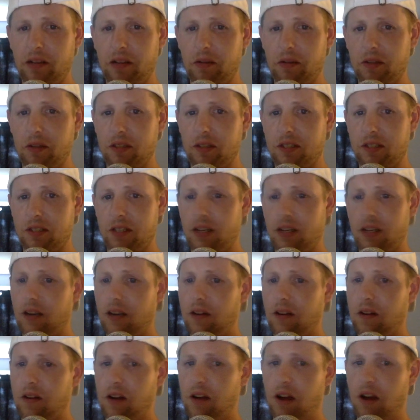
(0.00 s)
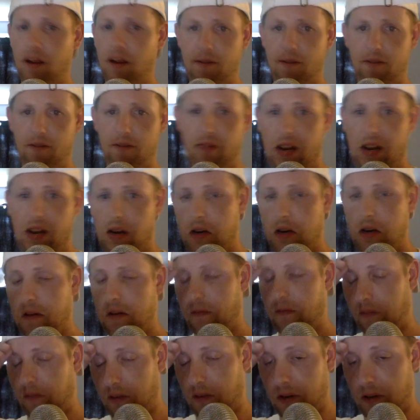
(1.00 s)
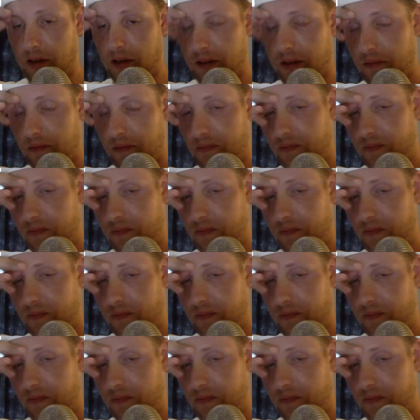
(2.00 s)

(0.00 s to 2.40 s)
was unfair for